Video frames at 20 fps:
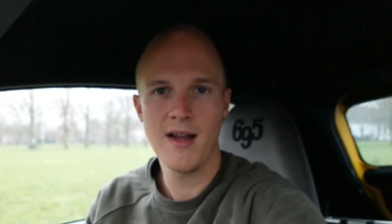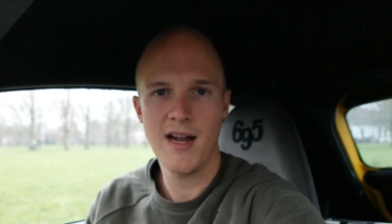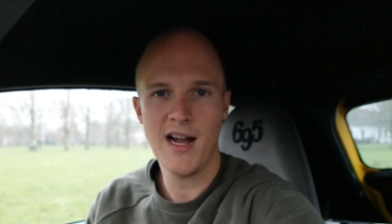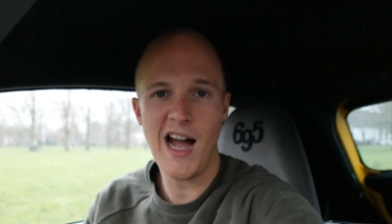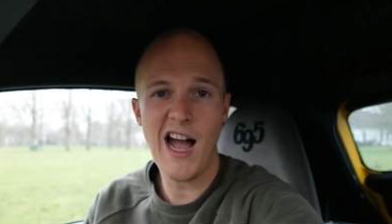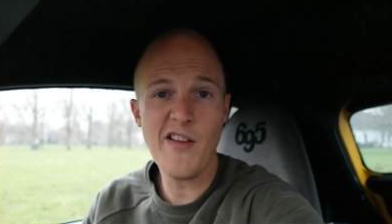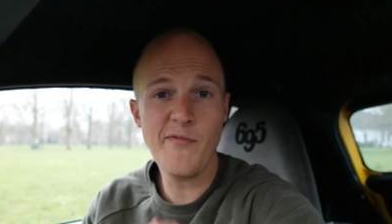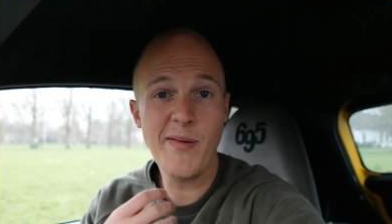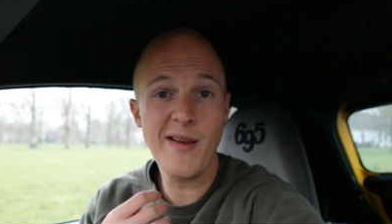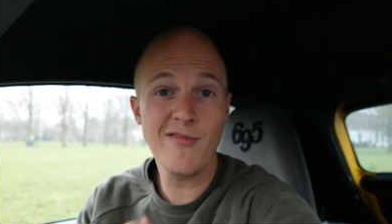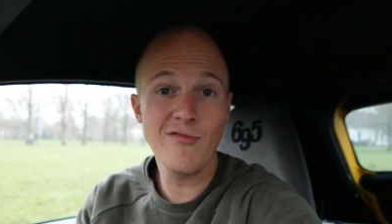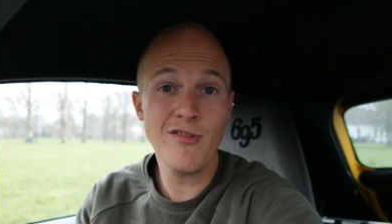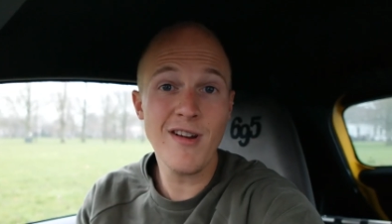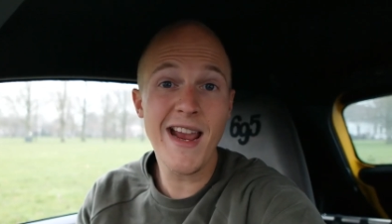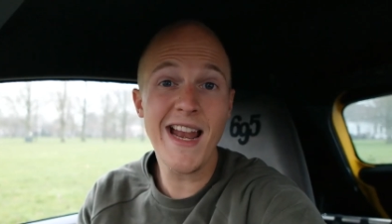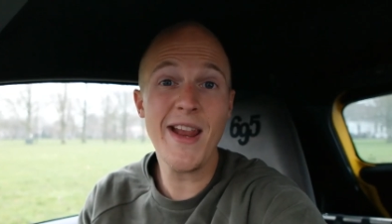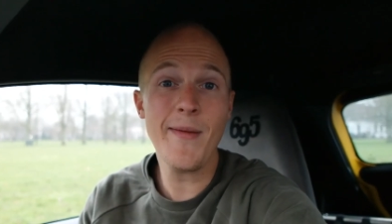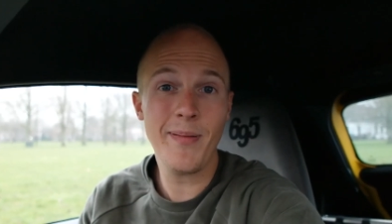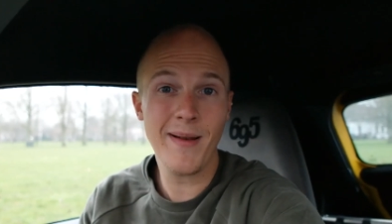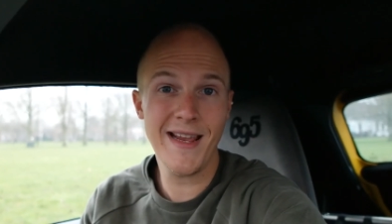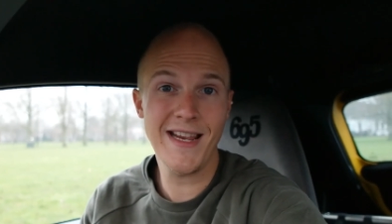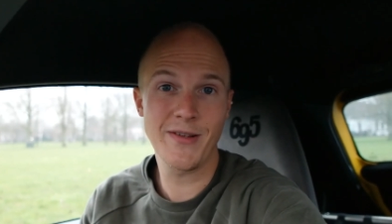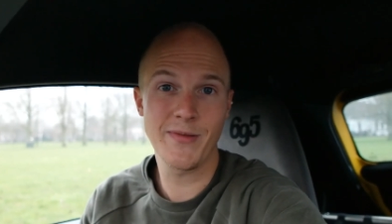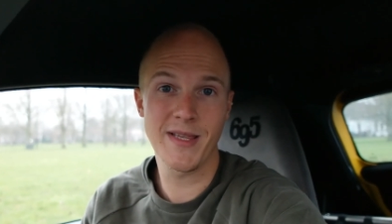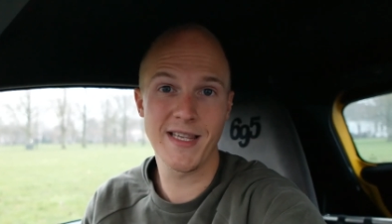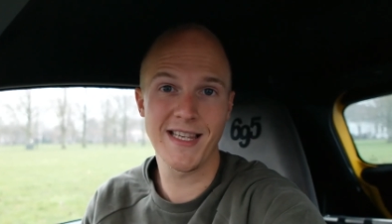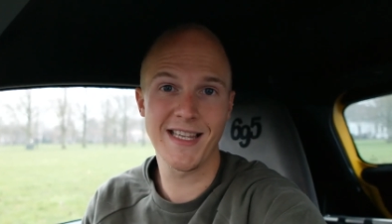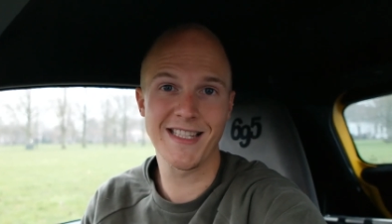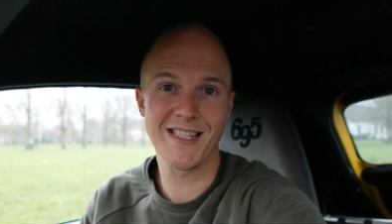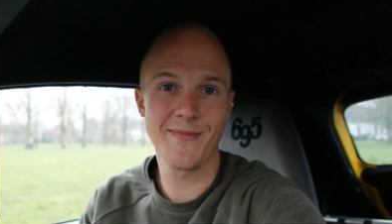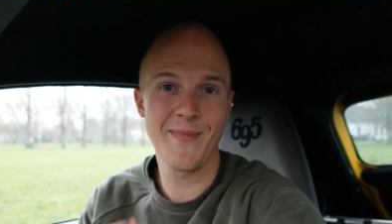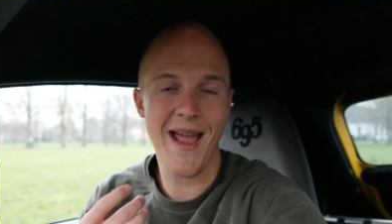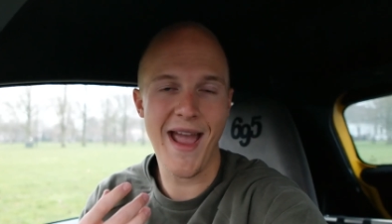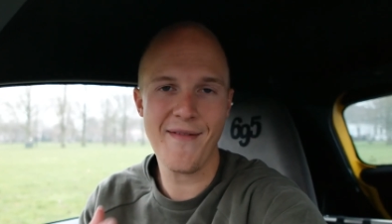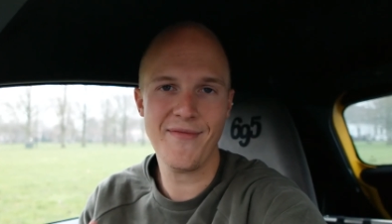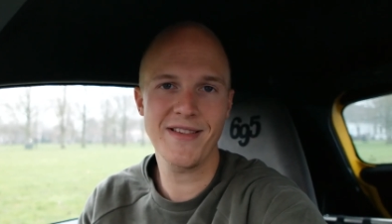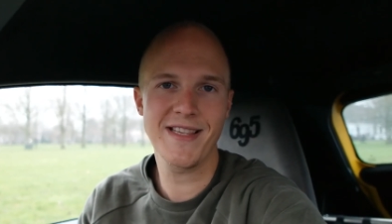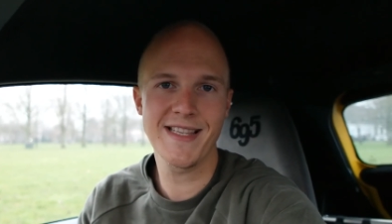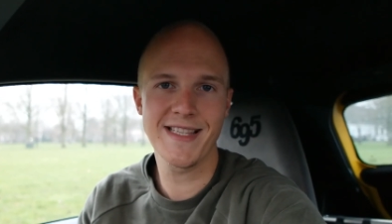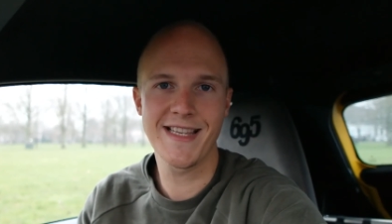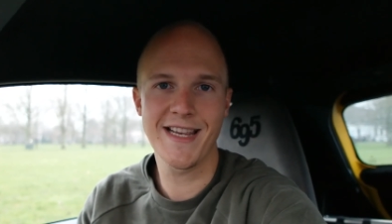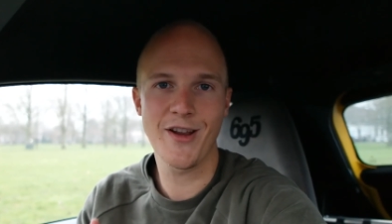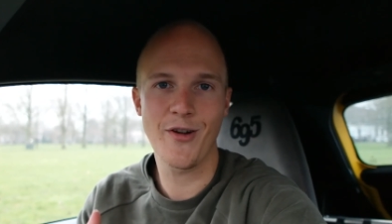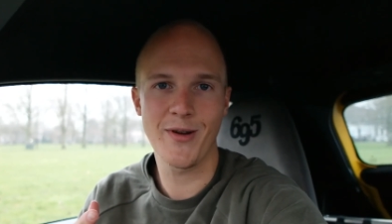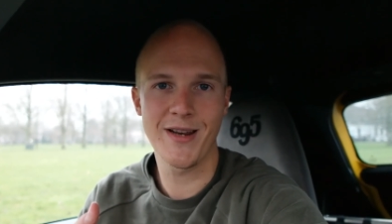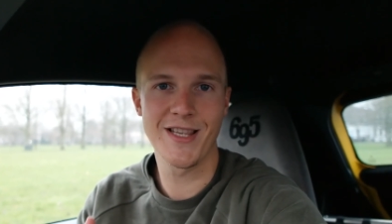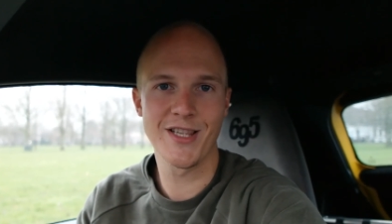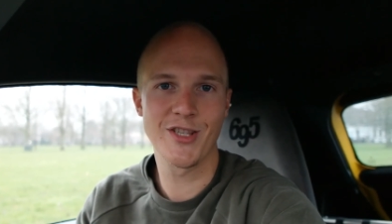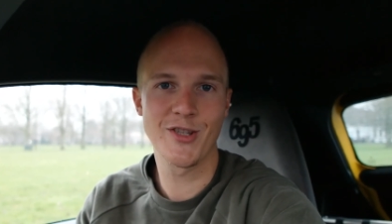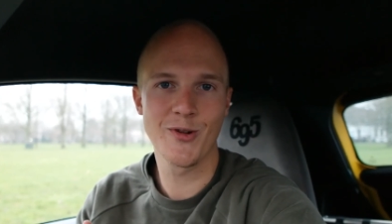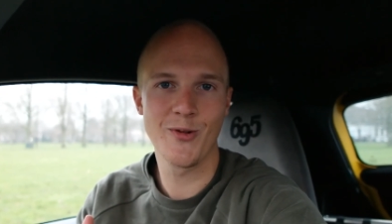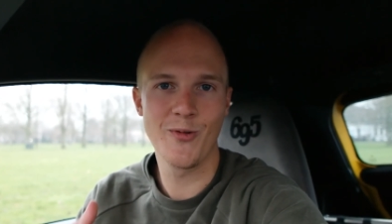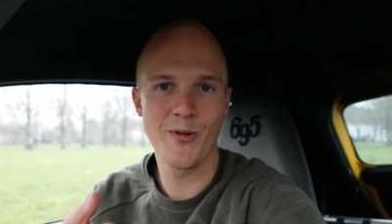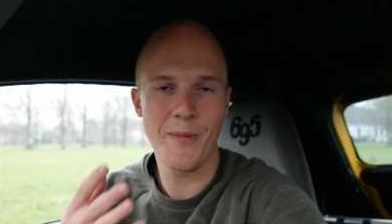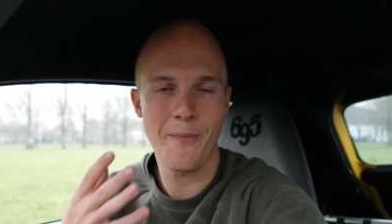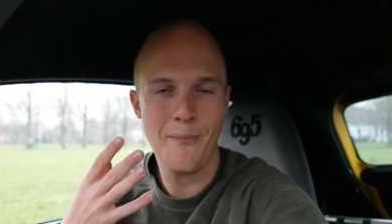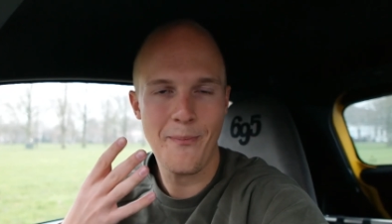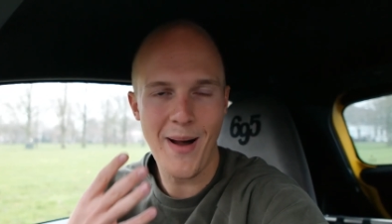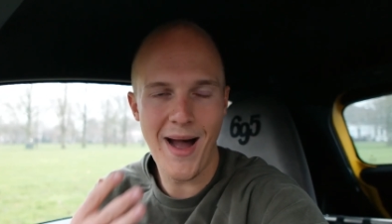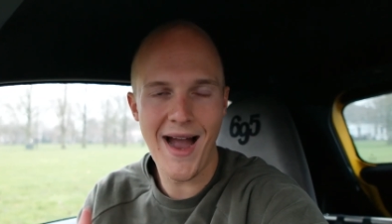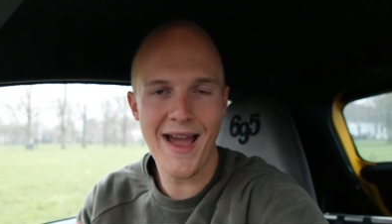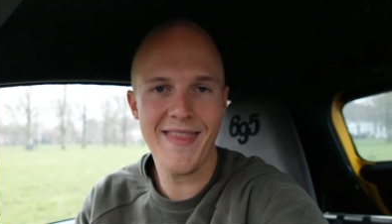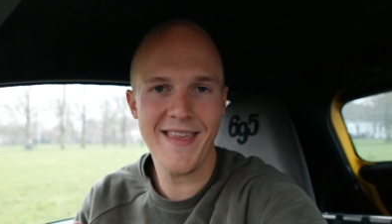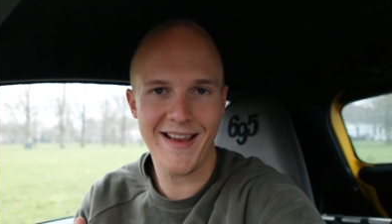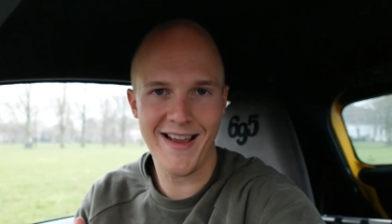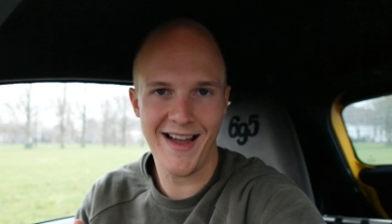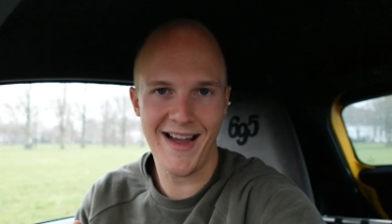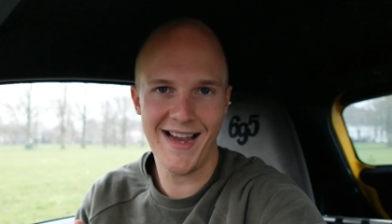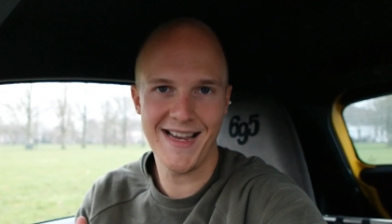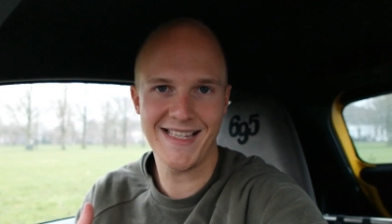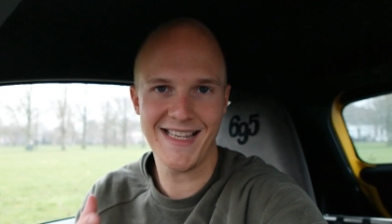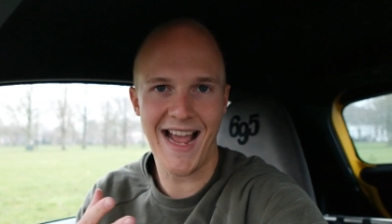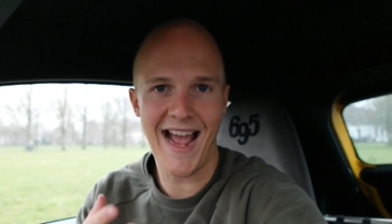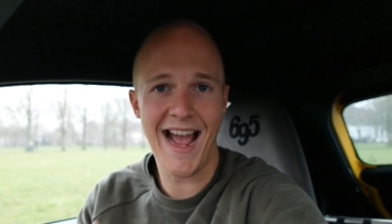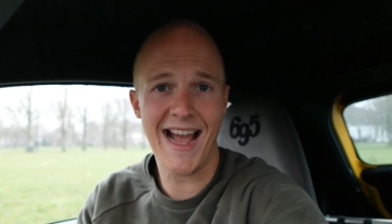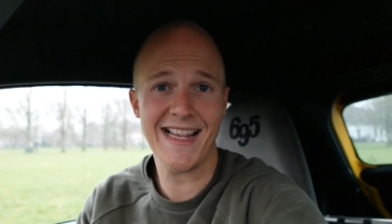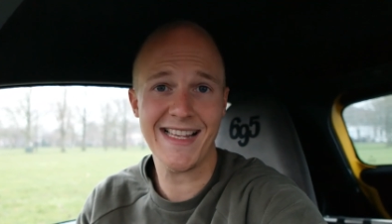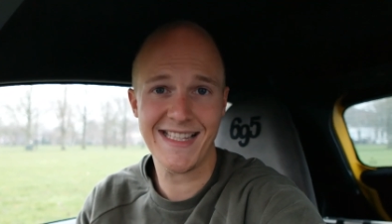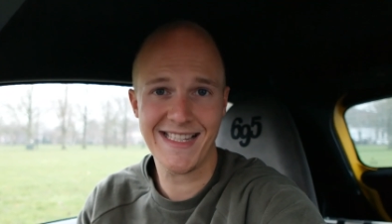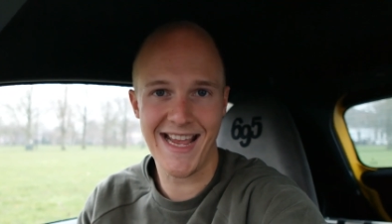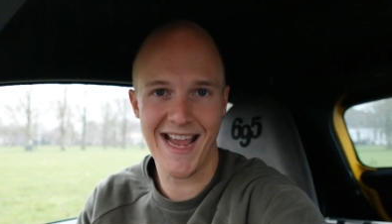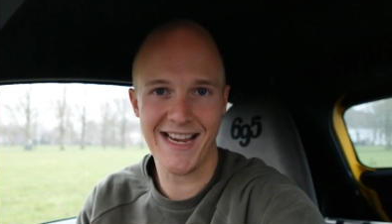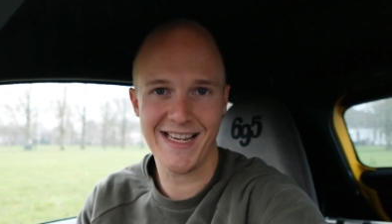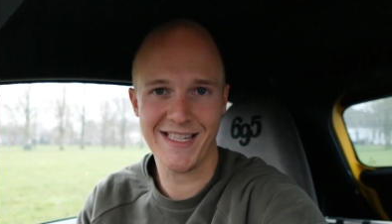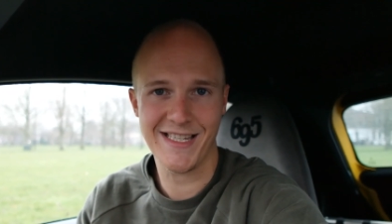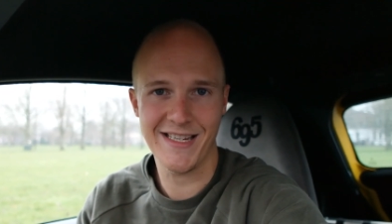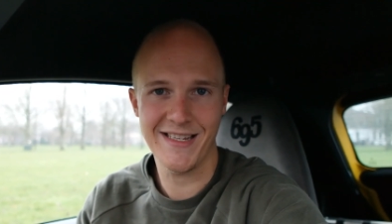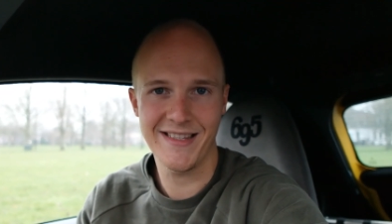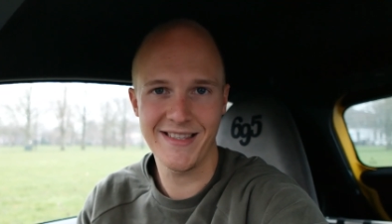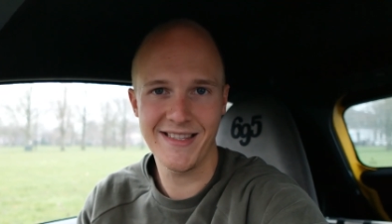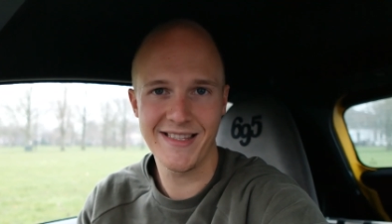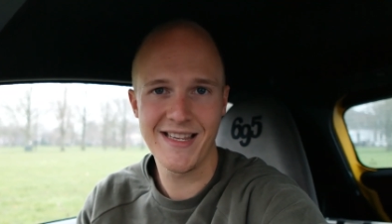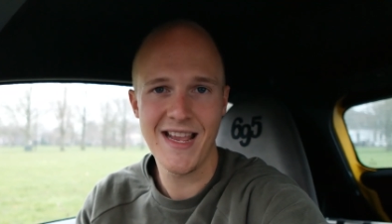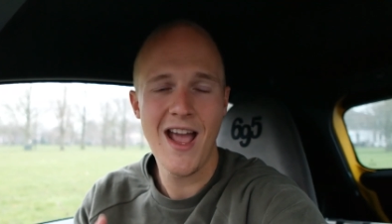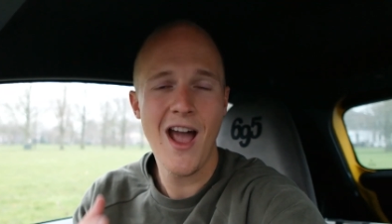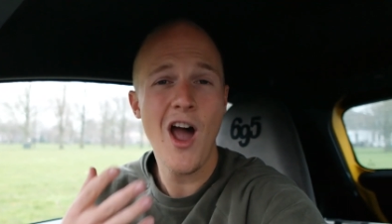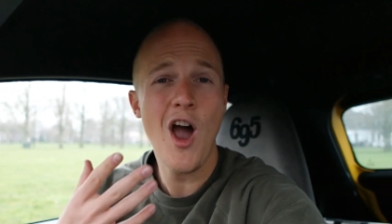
I've been really pleased with the system ever since it got installed by the guys at Sextons.